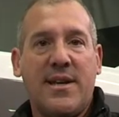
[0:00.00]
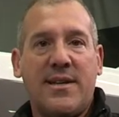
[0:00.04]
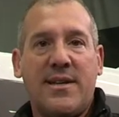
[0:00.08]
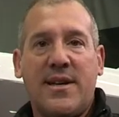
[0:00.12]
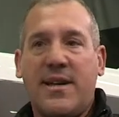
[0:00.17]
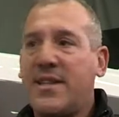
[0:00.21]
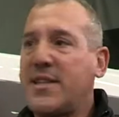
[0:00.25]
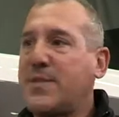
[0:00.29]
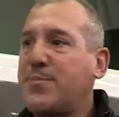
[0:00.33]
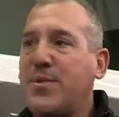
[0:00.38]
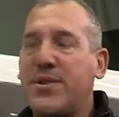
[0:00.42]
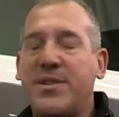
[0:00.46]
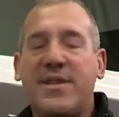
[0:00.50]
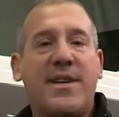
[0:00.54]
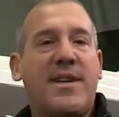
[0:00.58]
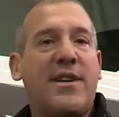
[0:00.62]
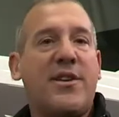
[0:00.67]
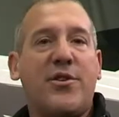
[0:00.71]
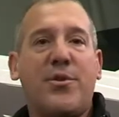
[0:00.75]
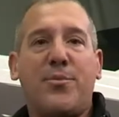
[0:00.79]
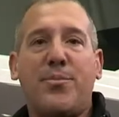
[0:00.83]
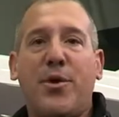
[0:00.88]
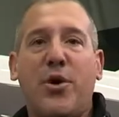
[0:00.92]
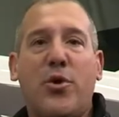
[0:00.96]
Now this
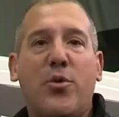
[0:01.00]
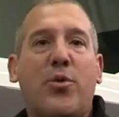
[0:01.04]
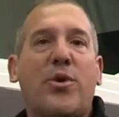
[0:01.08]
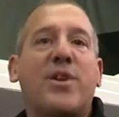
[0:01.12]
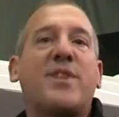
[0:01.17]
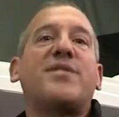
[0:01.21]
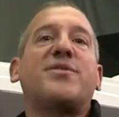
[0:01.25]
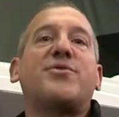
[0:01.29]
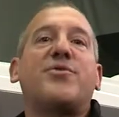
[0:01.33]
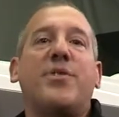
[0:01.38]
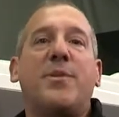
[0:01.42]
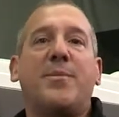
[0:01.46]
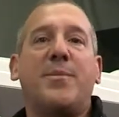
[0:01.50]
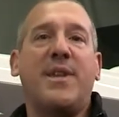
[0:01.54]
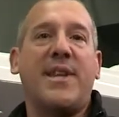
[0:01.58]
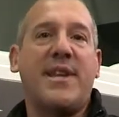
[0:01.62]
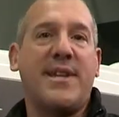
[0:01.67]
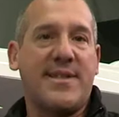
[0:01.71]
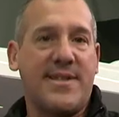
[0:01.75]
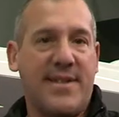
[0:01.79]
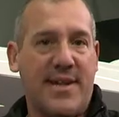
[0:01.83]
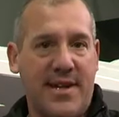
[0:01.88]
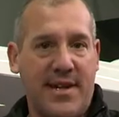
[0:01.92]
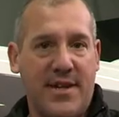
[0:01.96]
particular boat we're extremely
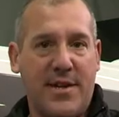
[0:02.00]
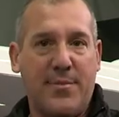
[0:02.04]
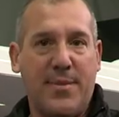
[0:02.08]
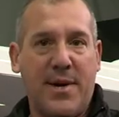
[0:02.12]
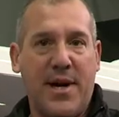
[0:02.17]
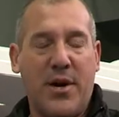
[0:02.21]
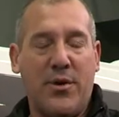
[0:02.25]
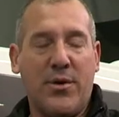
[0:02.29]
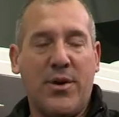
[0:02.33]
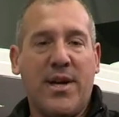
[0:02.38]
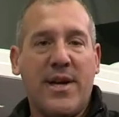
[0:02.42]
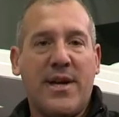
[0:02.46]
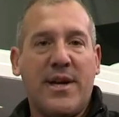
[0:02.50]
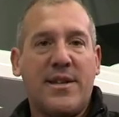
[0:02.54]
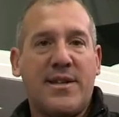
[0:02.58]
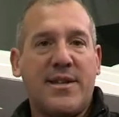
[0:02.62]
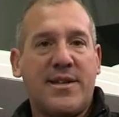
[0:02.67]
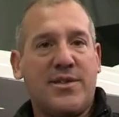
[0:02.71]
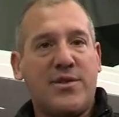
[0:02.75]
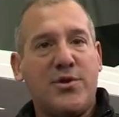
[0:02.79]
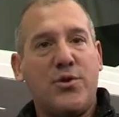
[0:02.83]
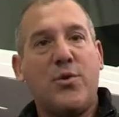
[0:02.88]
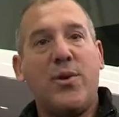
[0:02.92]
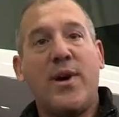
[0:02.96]
excited about
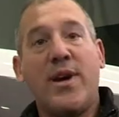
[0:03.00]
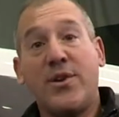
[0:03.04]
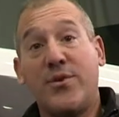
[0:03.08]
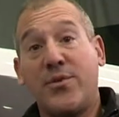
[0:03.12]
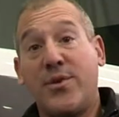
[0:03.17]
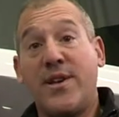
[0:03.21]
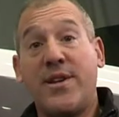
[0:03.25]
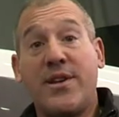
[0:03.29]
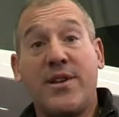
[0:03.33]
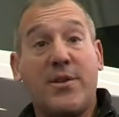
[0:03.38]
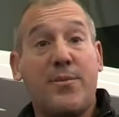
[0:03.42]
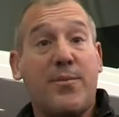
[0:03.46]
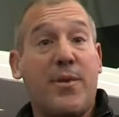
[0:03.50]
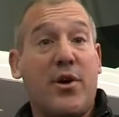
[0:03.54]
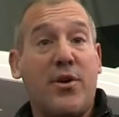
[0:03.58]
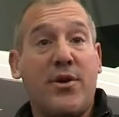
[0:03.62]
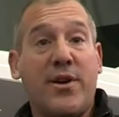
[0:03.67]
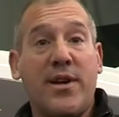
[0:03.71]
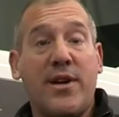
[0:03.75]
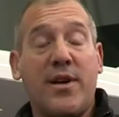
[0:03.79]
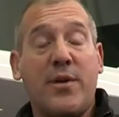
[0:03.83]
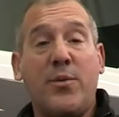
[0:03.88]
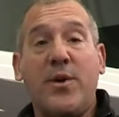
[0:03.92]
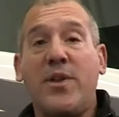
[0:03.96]
this new entry into the
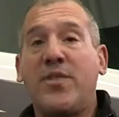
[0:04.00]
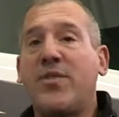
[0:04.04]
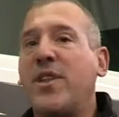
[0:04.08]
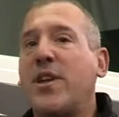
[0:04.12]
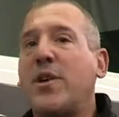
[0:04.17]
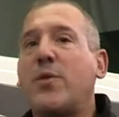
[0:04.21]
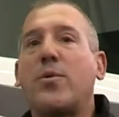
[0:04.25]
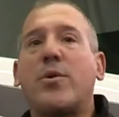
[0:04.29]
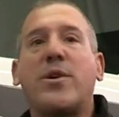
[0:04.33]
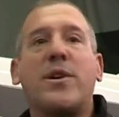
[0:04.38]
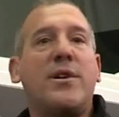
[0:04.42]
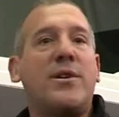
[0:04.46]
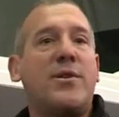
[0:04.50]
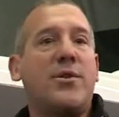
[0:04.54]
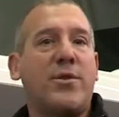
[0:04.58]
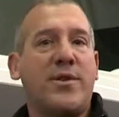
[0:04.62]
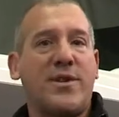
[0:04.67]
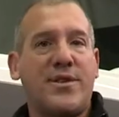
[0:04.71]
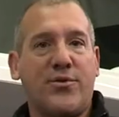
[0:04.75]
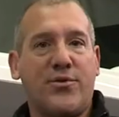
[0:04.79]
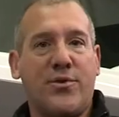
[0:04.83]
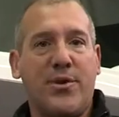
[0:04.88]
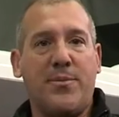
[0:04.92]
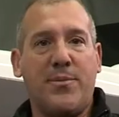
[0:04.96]
market and we think we're going to do
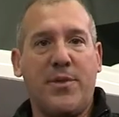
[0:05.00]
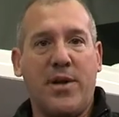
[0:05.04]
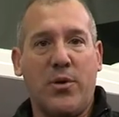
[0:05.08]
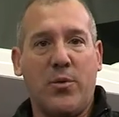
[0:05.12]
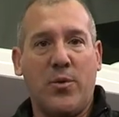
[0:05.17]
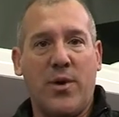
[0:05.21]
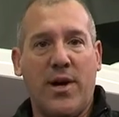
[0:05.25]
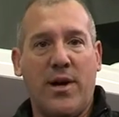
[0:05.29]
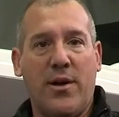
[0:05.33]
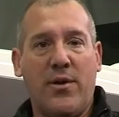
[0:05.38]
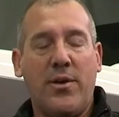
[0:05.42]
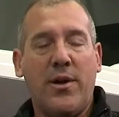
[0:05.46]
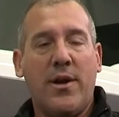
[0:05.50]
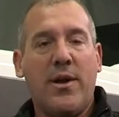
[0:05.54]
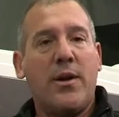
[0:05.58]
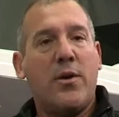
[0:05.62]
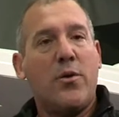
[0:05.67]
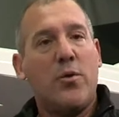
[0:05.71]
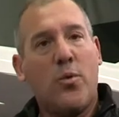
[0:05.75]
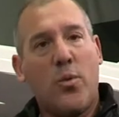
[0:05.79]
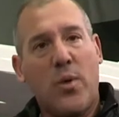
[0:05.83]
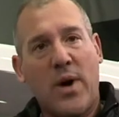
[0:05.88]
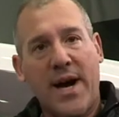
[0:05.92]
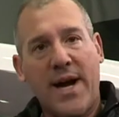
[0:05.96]
extremely well.
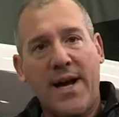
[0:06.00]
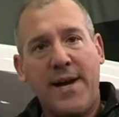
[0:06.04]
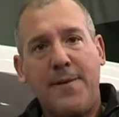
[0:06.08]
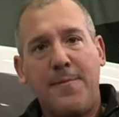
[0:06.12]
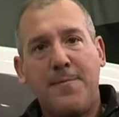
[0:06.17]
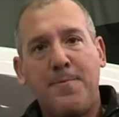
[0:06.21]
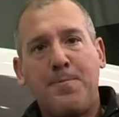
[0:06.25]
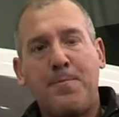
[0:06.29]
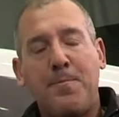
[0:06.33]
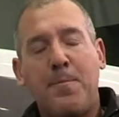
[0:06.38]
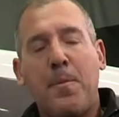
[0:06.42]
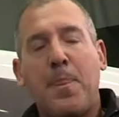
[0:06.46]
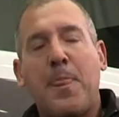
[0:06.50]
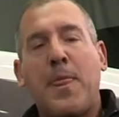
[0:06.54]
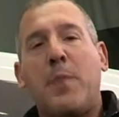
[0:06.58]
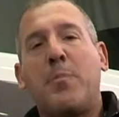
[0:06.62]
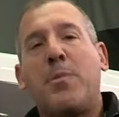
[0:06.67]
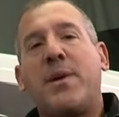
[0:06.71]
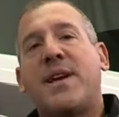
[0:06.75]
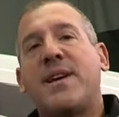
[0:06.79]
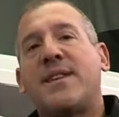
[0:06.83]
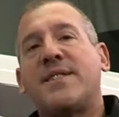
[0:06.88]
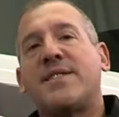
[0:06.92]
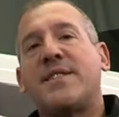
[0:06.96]
Why?
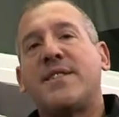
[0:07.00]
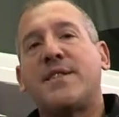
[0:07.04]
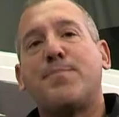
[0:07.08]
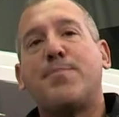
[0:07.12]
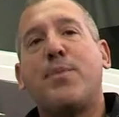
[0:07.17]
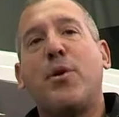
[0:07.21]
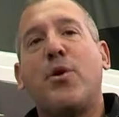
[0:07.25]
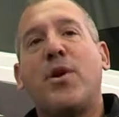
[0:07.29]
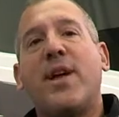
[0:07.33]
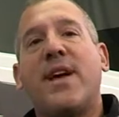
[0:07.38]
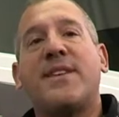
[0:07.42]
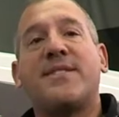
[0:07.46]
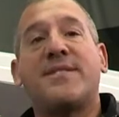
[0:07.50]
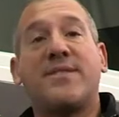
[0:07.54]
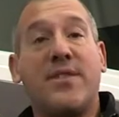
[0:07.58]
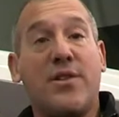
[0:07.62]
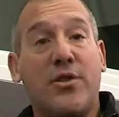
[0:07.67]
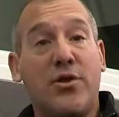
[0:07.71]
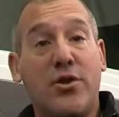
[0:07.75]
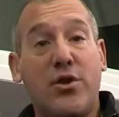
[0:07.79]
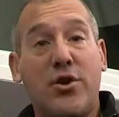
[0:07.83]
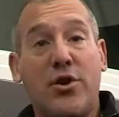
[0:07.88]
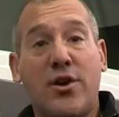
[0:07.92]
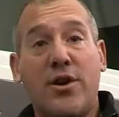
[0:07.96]
Because this boat has the
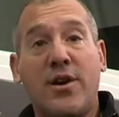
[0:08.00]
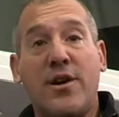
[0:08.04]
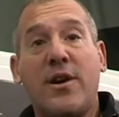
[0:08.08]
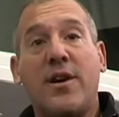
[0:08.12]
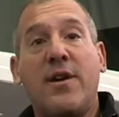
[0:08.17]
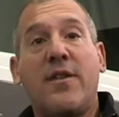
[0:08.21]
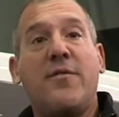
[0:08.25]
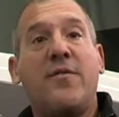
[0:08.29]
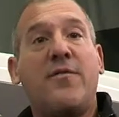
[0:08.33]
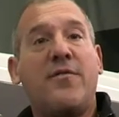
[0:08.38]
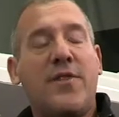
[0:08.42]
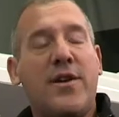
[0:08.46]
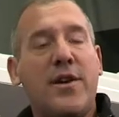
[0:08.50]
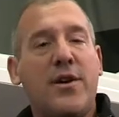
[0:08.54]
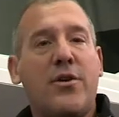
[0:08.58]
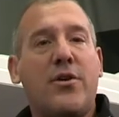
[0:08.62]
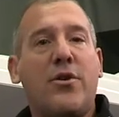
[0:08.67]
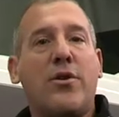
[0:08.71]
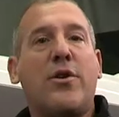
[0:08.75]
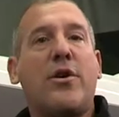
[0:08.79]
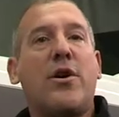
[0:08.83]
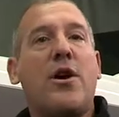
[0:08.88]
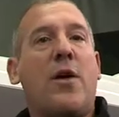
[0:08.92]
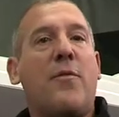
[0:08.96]
look,
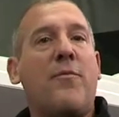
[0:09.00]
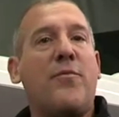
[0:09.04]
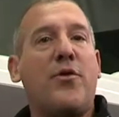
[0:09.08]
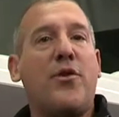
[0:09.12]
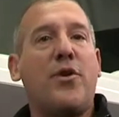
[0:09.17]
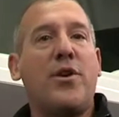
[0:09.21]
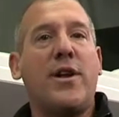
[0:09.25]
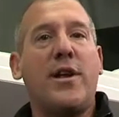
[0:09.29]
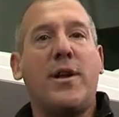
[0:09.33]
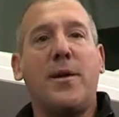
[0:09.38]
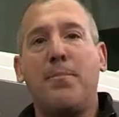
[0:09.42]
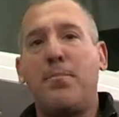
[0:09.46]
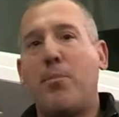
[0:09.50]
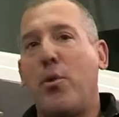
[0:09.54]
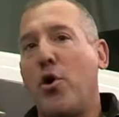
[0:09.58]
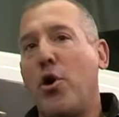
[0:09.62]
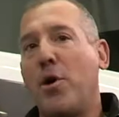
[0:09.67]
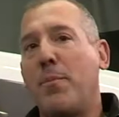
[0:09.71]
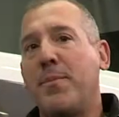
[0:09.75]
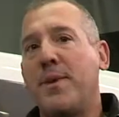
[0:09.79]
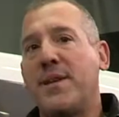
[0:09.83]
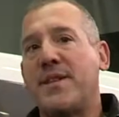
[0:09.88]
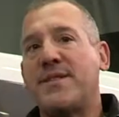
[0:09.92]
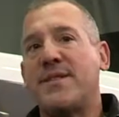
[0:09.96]
feel, comfort and
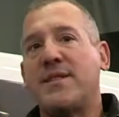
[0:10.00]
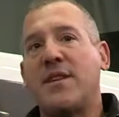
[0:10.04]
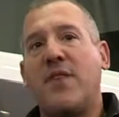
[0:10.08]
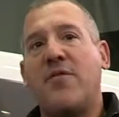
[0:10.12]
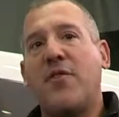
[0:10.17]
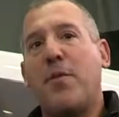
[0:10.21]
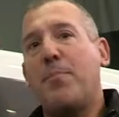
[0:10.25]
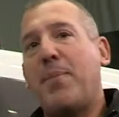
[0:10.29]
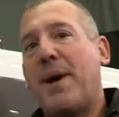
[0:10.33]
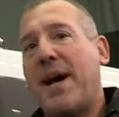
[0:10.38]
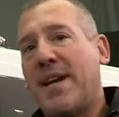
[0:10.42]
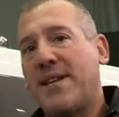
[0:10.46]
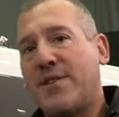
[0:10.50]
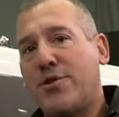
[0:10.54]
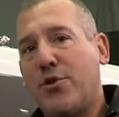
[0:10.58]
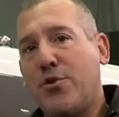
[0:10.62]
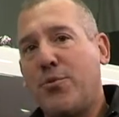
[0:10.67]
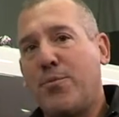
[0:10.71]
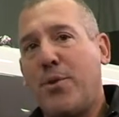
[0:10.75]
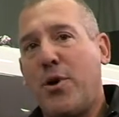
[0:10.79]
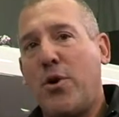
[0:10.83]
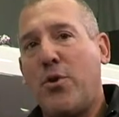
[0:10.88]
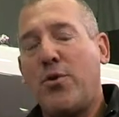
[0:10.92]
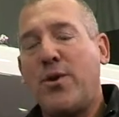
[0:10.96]
appointments of a
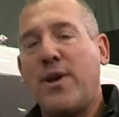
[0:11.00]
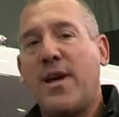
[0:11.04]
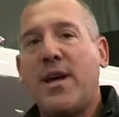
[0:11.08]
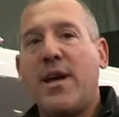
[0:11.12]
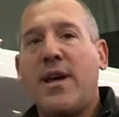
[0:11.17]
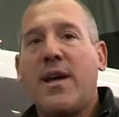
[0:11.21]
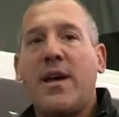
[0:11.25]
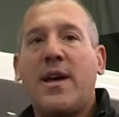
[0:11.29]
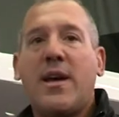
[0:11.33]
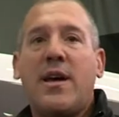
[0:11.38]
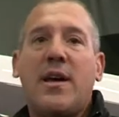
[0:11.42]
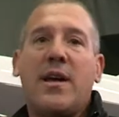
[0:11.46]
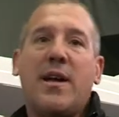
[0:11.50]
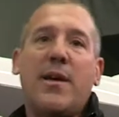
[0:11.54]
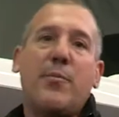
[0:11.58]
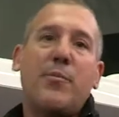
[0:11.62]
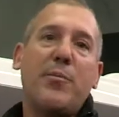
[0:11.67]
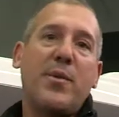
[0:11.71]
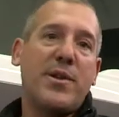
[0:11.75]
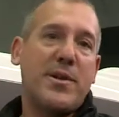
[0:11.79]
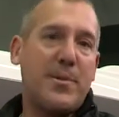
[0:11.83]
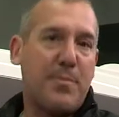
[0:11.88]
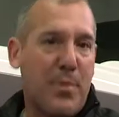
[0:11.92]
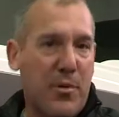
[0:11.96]
pontoon boat
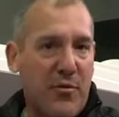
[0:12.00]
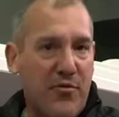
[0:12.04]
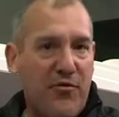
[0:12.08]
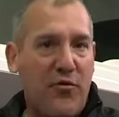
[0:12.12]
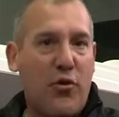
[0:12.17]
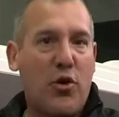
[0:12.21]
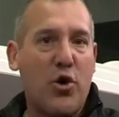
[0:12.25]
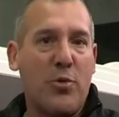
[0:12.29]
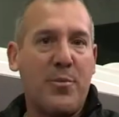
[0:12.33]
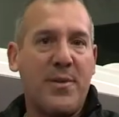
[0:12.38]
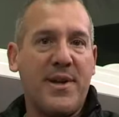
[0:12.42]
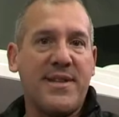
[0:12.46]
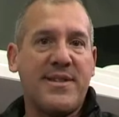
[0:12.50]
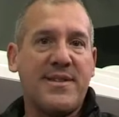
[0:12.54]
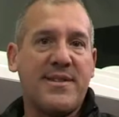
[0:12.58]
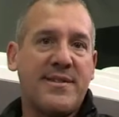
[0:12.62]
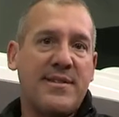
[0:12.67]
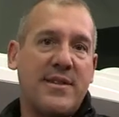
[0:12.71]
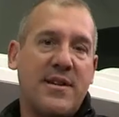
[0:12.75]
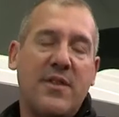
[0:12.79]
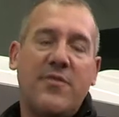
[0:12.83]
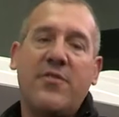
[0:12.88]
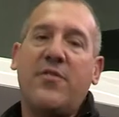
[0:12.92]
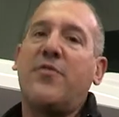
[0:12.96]
with the
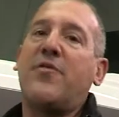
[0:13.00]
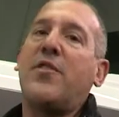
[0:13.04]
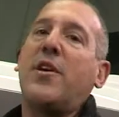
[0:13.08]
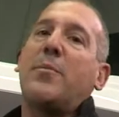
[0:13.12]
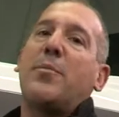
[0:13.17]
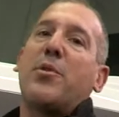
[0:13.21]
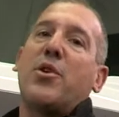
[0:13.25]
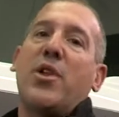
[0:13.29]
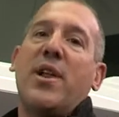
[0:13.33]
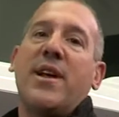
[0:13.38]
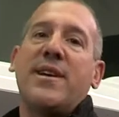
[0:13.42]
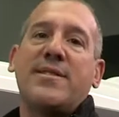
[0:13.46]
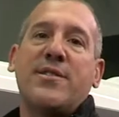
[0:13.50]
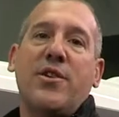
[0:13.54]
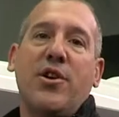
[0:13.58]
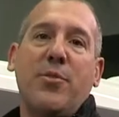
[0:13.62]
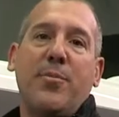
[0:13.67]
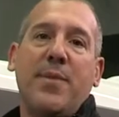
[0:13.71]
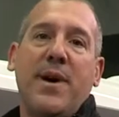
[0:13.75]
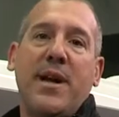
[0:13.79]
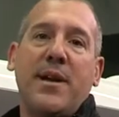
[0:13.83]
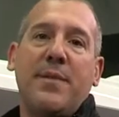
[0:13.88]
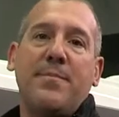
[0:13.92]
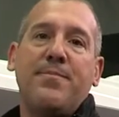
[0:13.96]
performance of a fiberglass hull
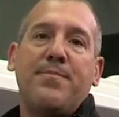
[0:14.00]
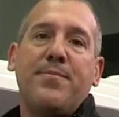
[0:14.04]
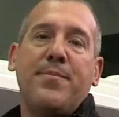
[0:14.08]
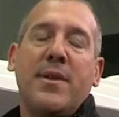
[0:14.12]
bottom.